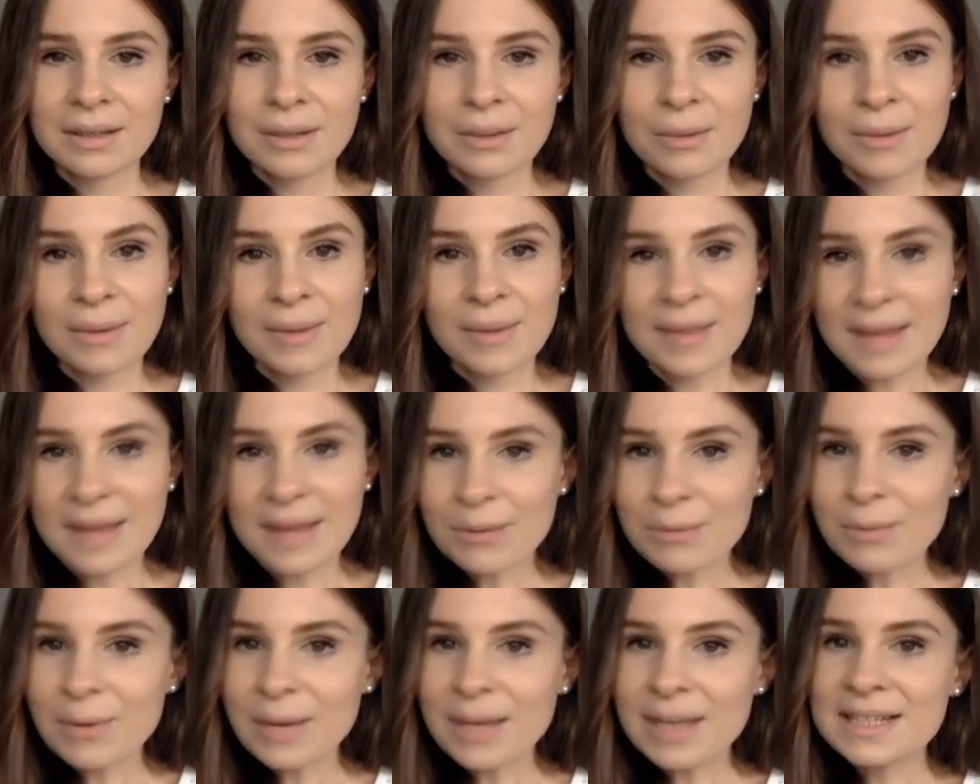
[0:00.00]
We
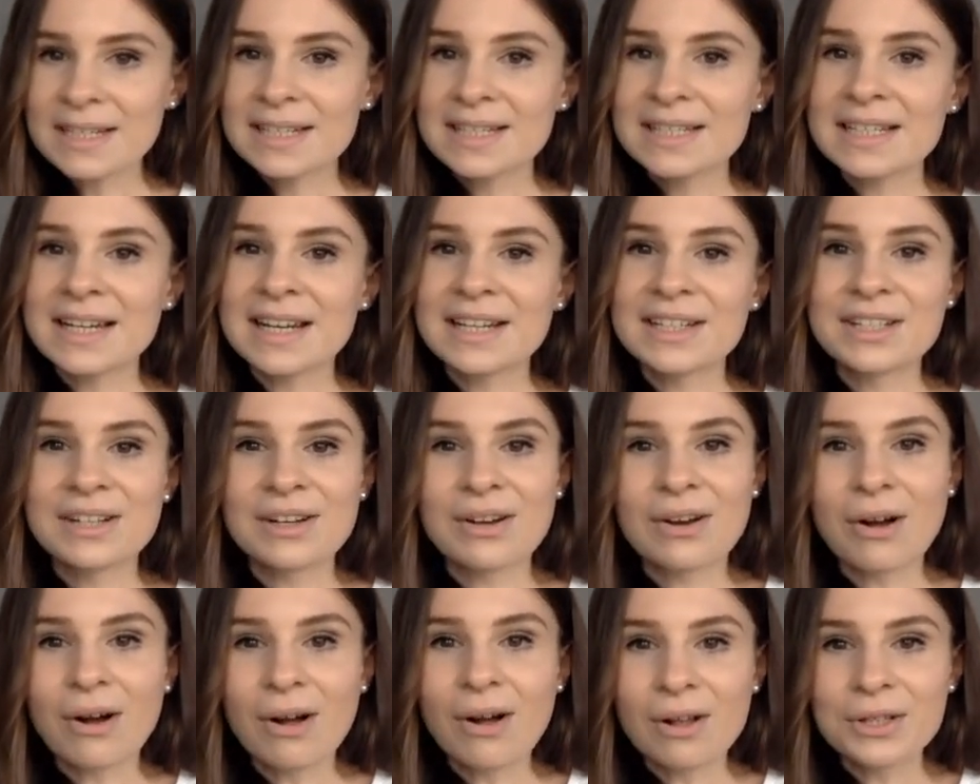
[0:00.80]
then waited
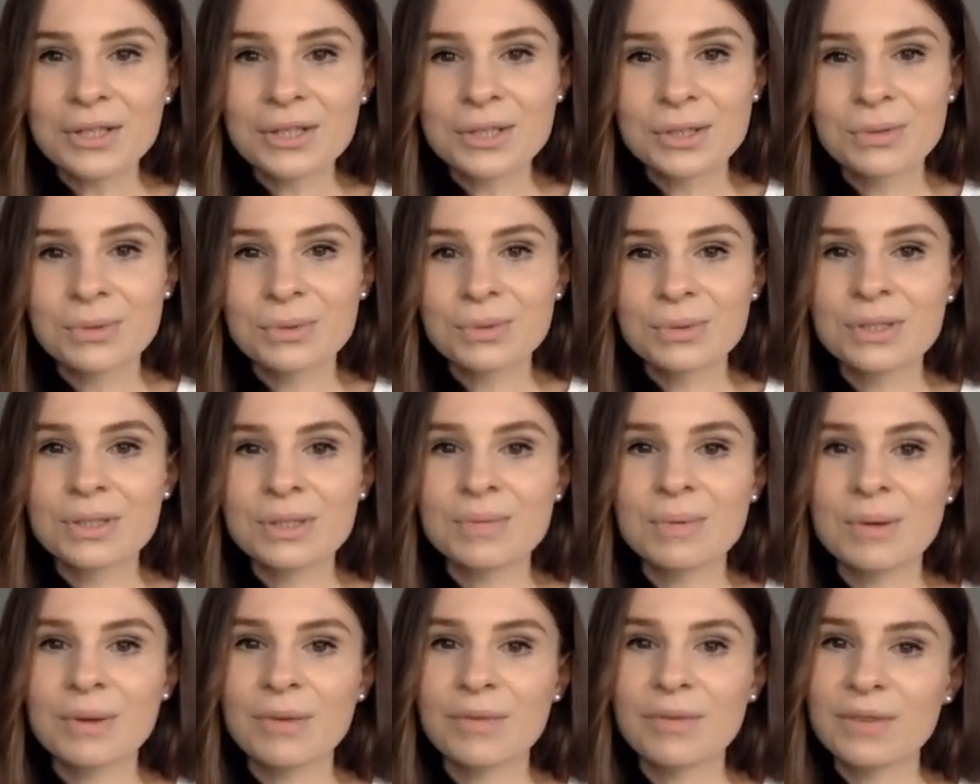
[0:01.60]
until all students
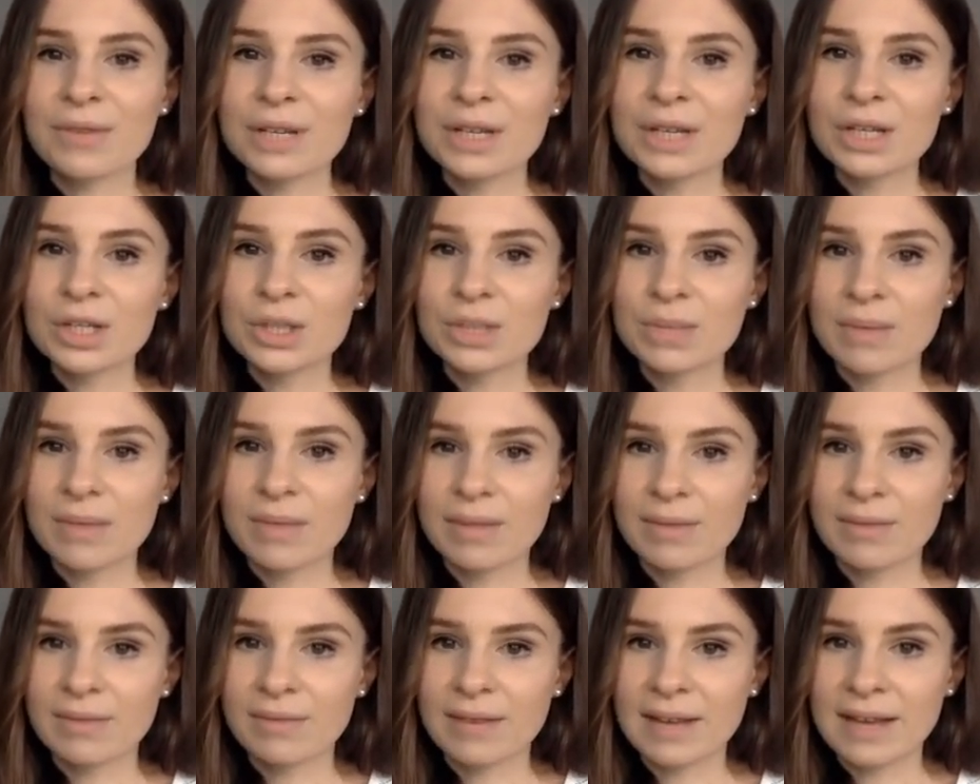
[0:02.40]
were finished with
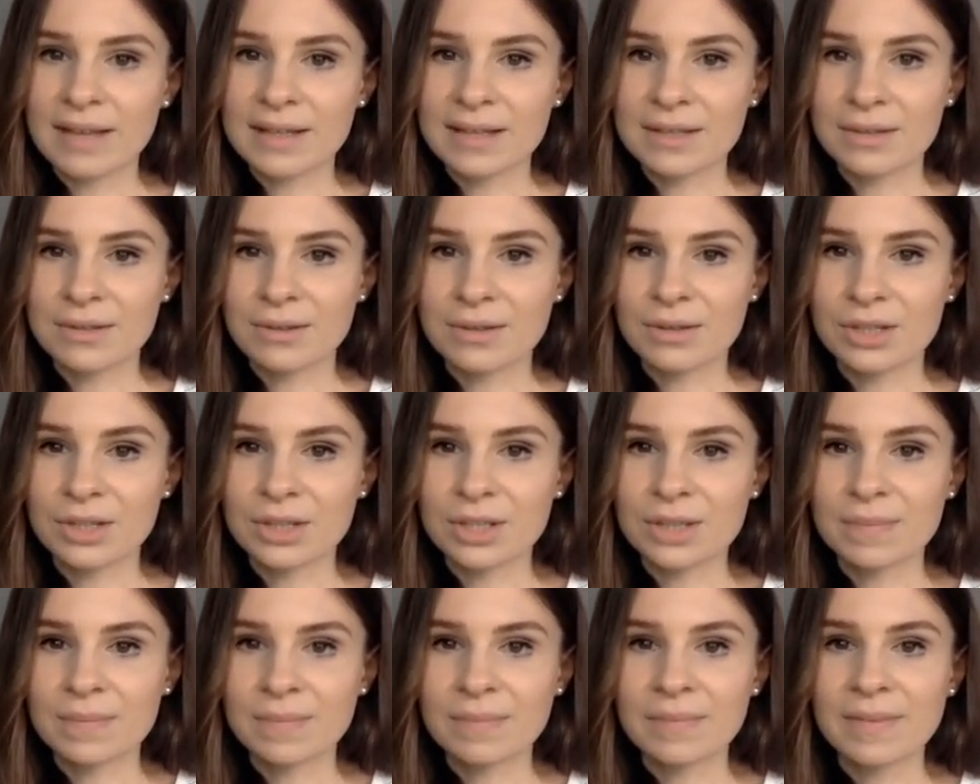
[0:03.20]
the flight search.